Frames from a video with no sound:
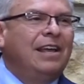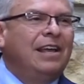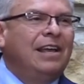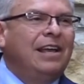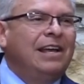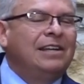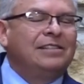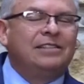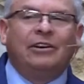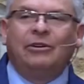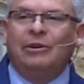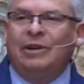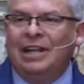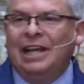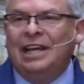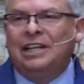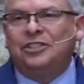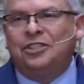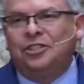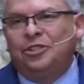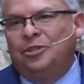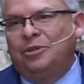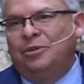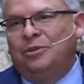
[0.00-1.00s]
as it
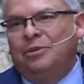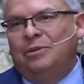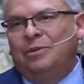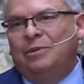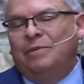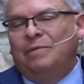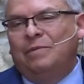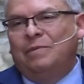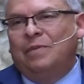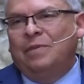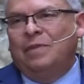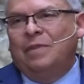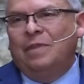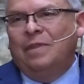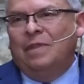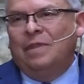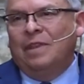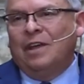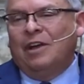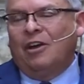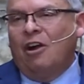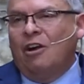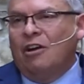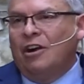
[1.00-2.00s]
relates to
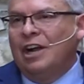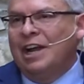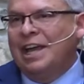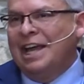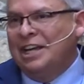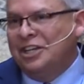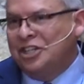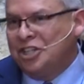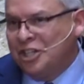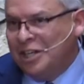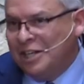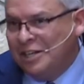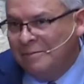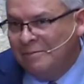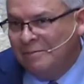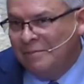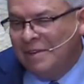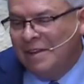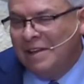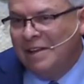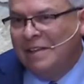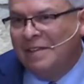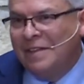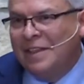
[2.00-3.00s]
the congregation
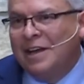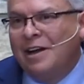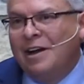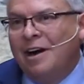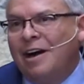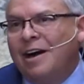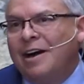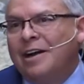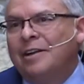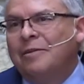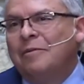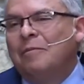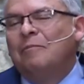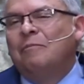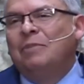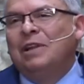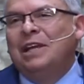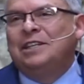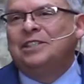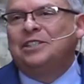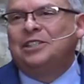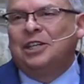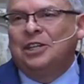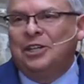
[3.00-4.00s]
that God
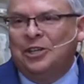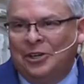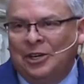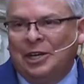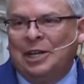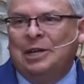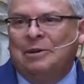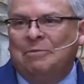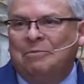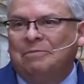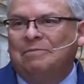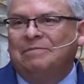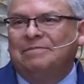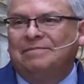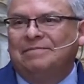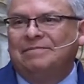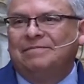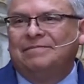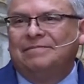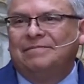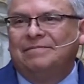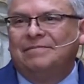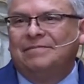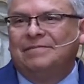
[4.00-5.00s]
placed under him.
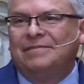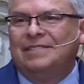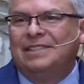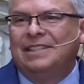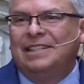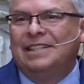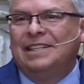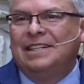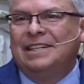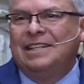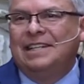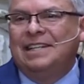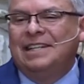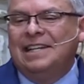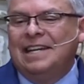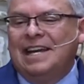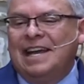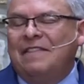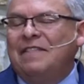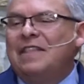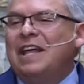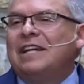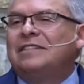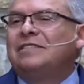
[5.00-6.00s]

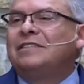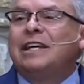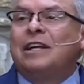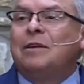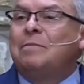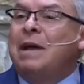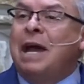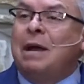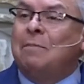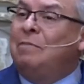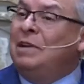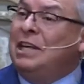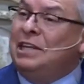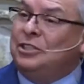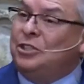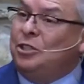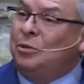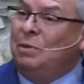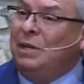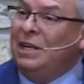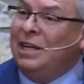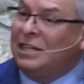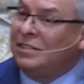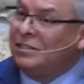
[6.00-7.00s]
And that's not a bad place to
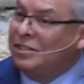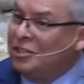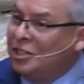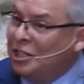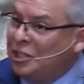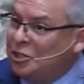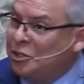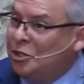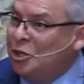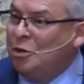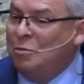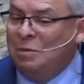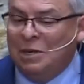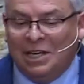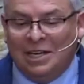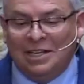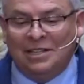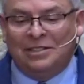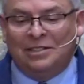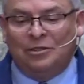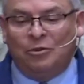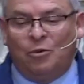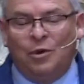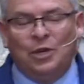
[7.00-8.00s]
be, I suggest to you,
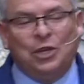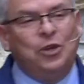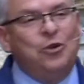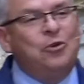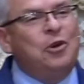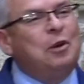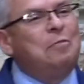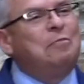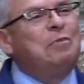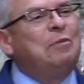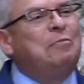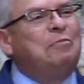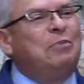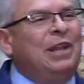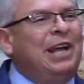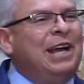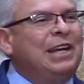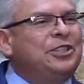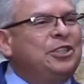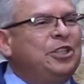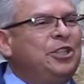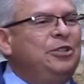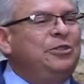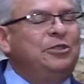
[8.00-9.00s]
because when you are
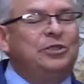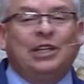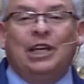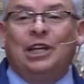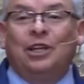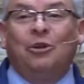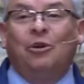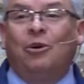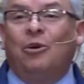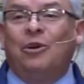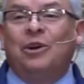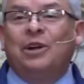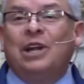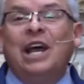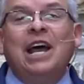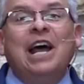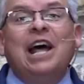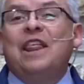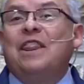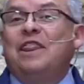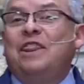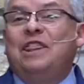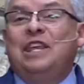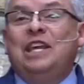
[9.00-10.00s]
perplexed, you say, Lord,
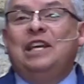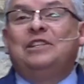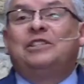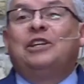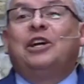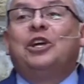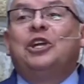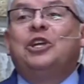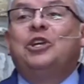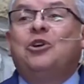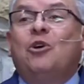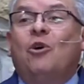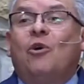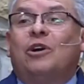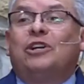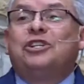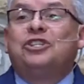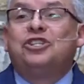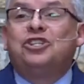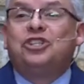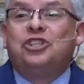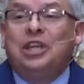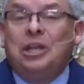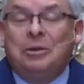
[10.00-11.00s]
these are your
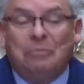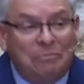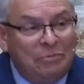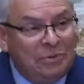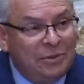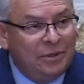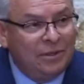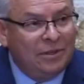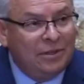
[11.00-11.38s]
sheep.